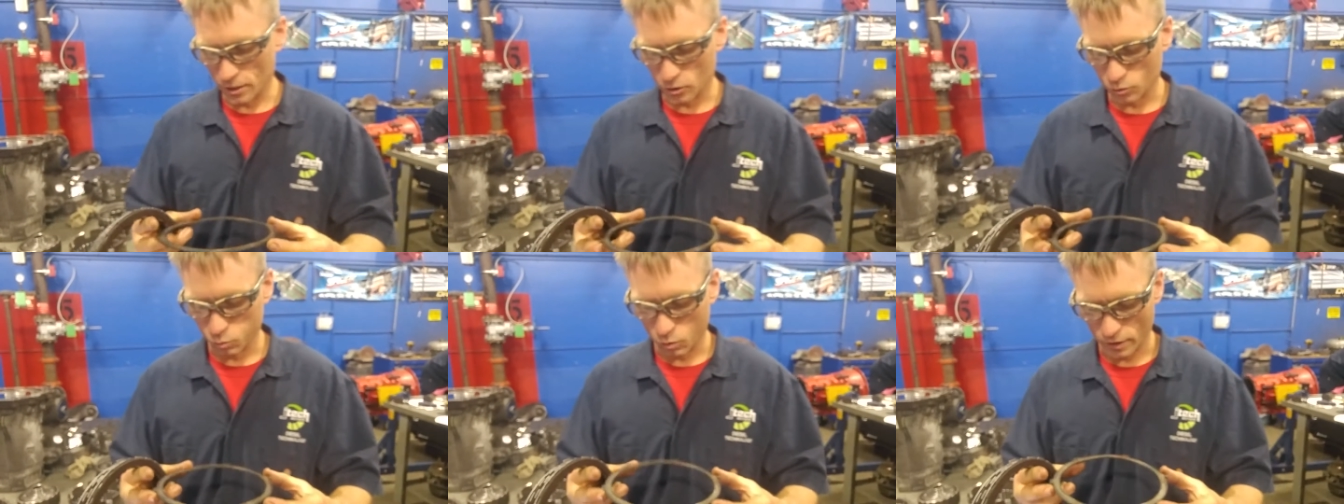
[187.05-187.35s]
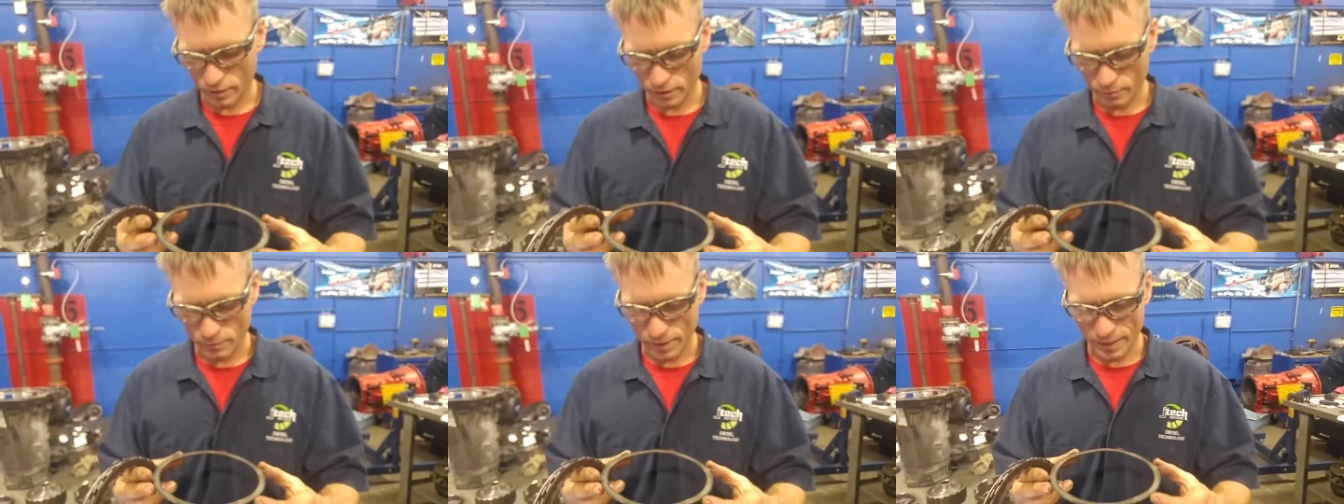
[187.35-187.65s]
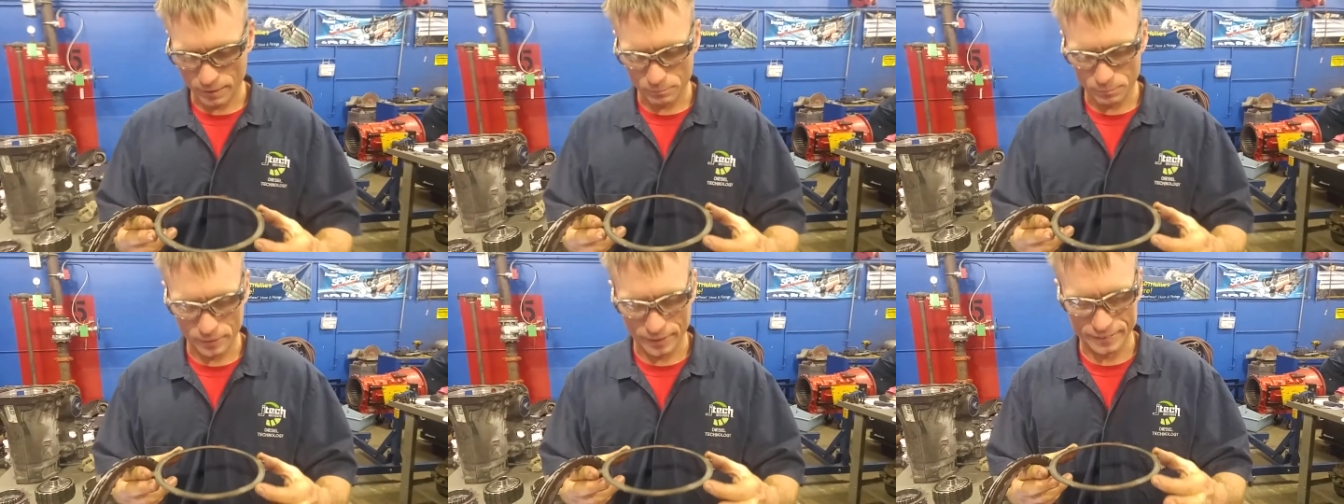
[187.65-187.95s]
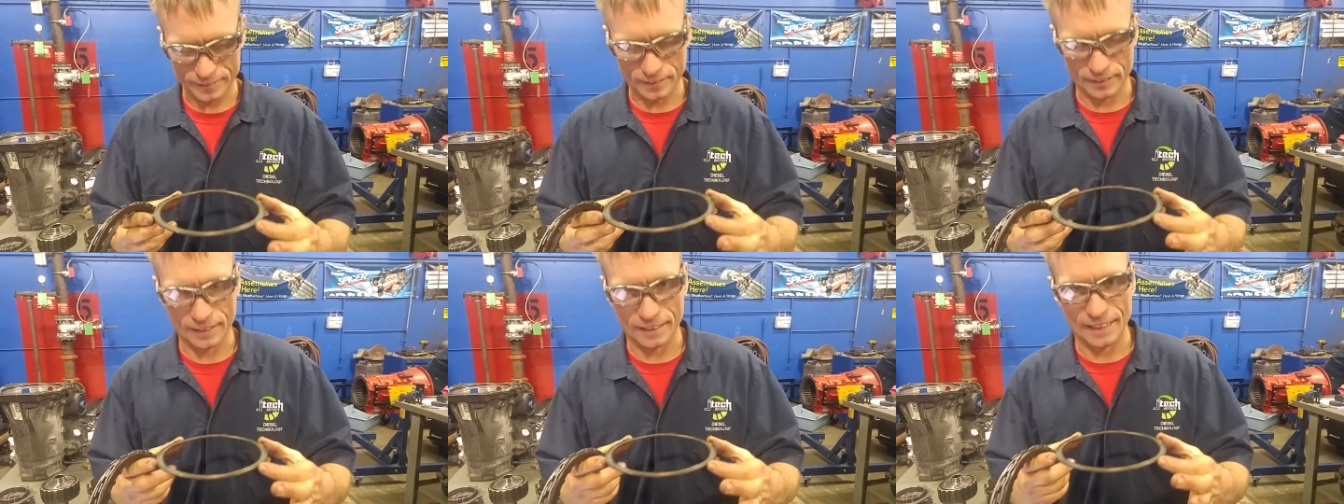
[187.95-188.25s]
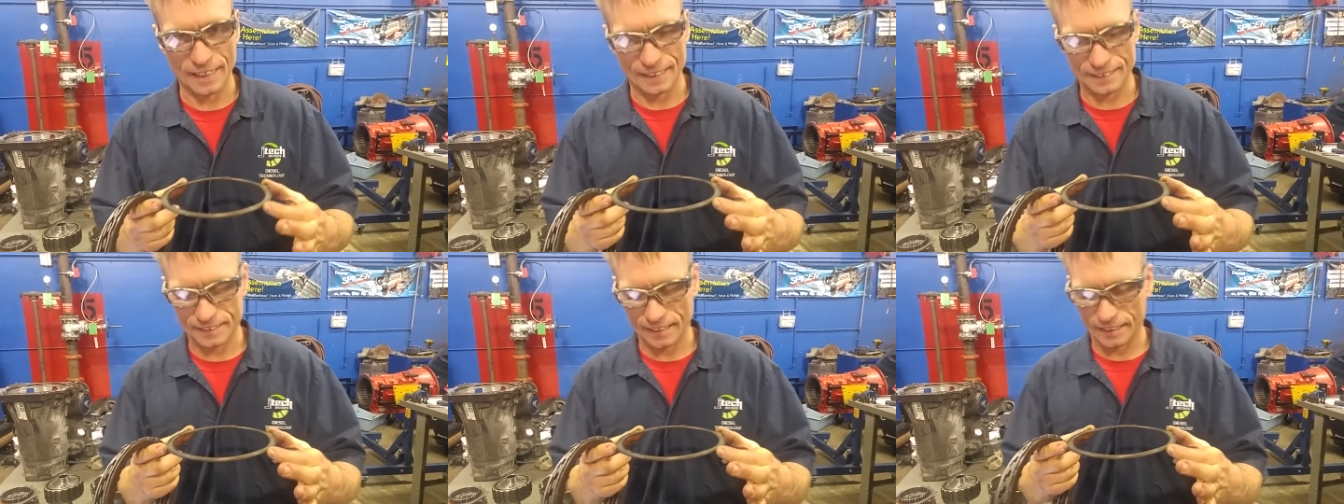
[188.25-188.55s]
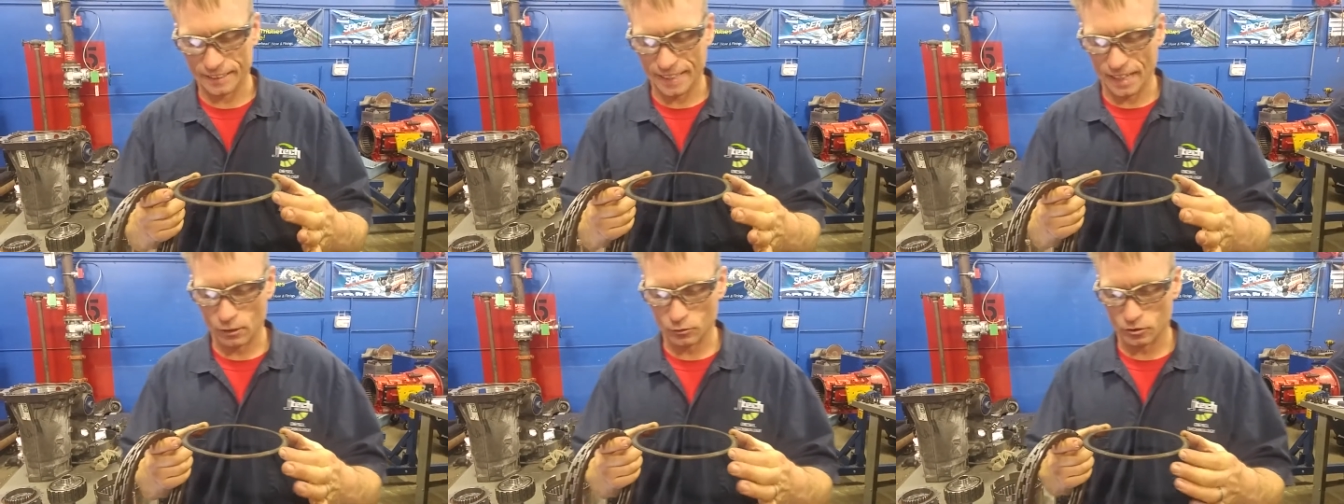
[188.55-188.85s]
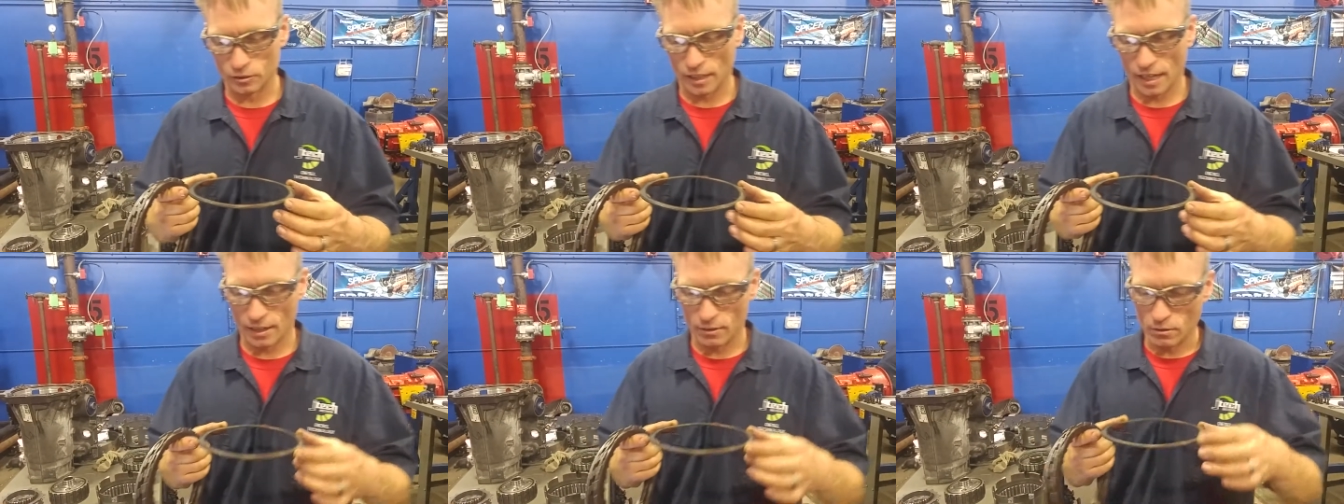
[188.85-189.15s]
is one of the main plates that connects on the
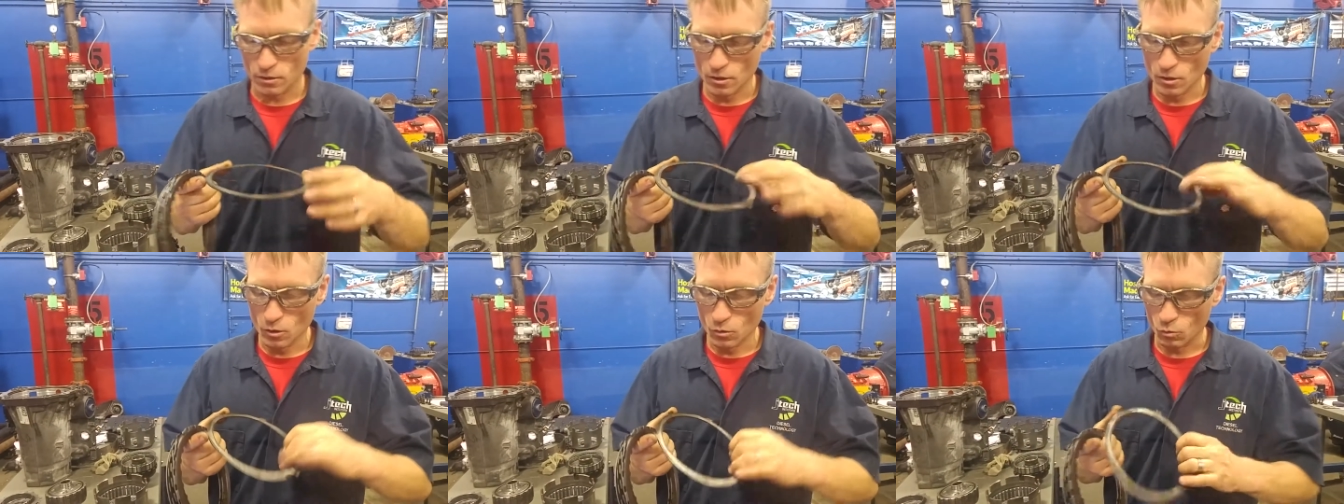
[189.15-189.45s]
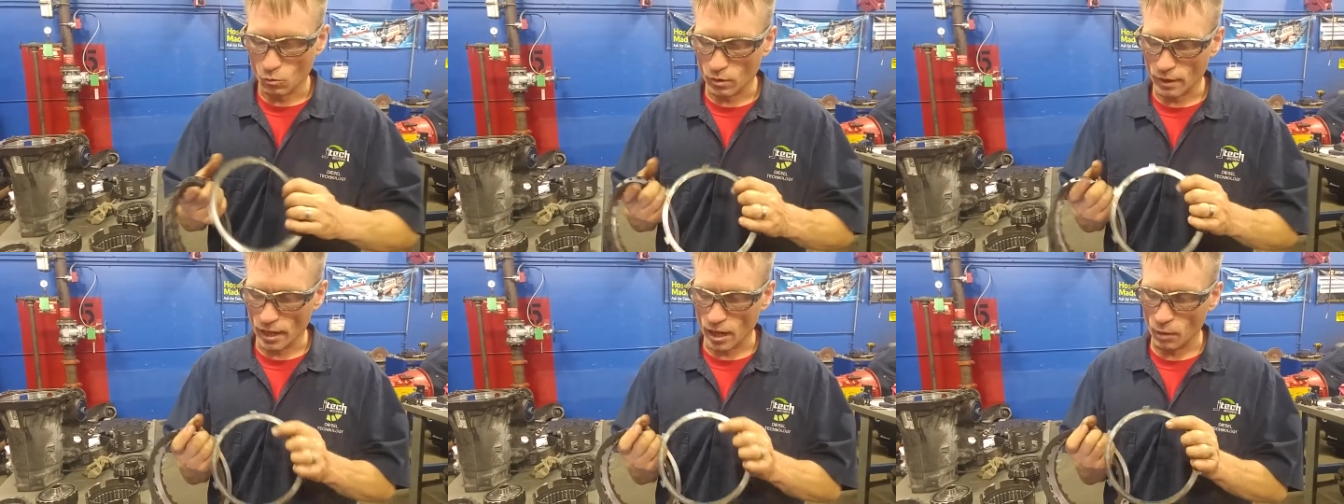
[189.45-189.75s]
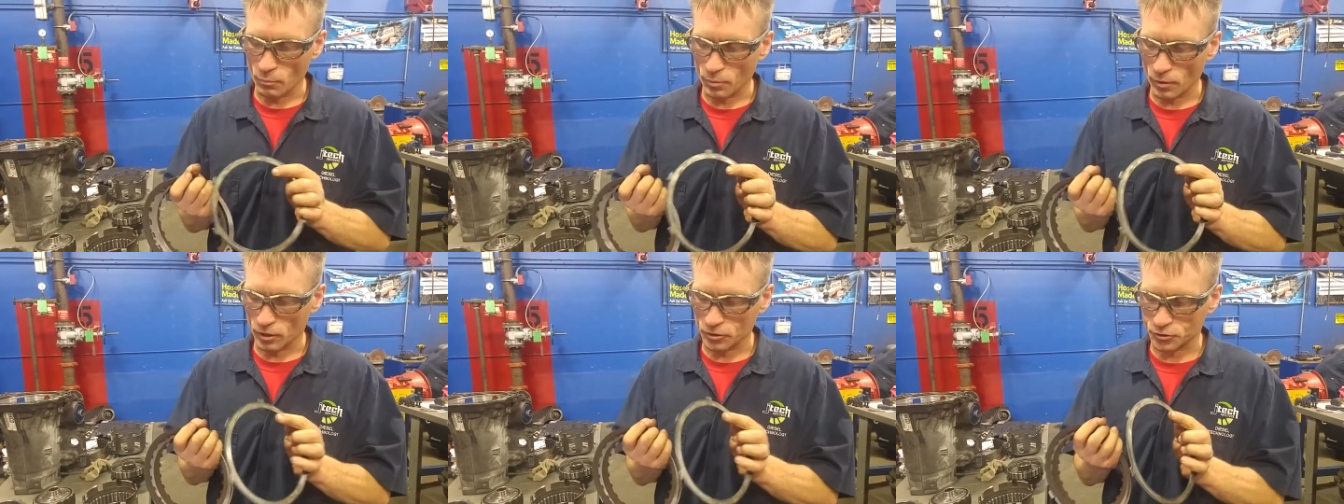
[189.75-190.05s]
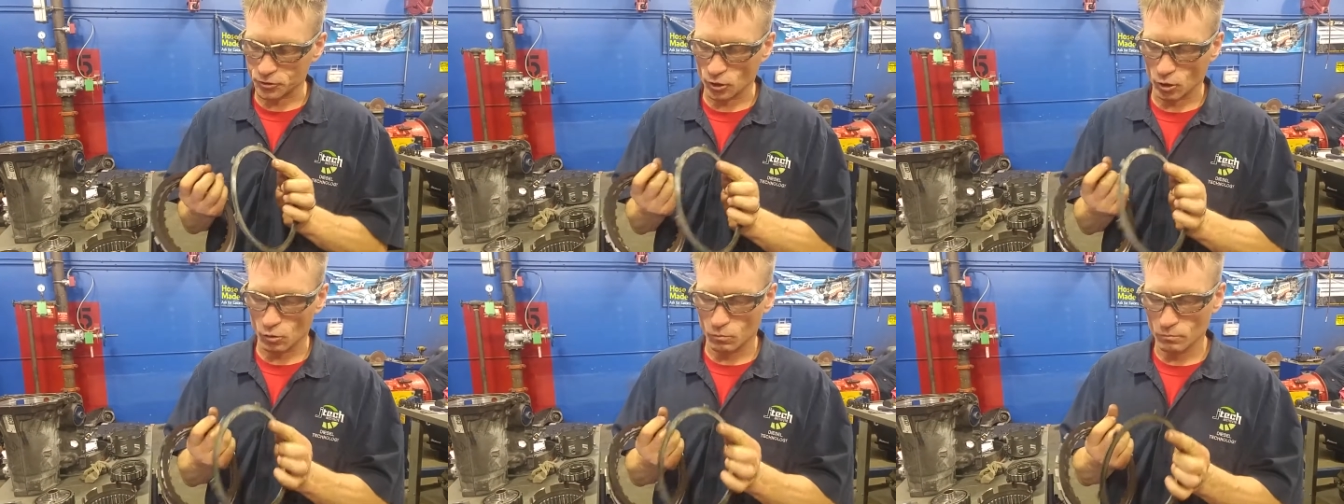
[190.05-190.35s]
outside. Will help also